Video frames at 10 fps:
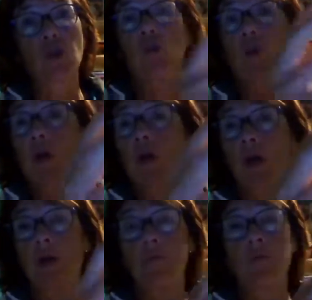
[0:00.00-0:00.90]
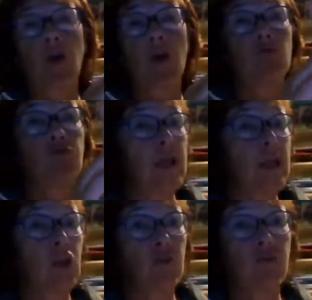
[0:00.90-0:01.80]
to a
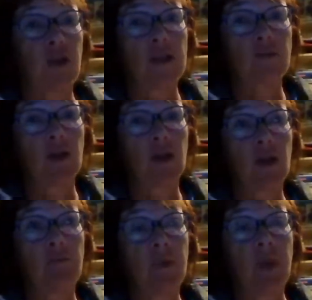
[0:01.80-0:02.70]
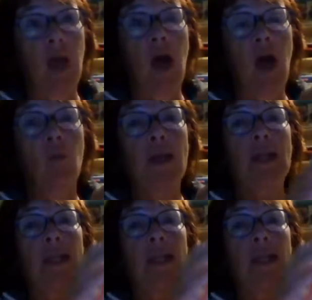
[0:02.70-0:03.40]
really good friend of mine, and we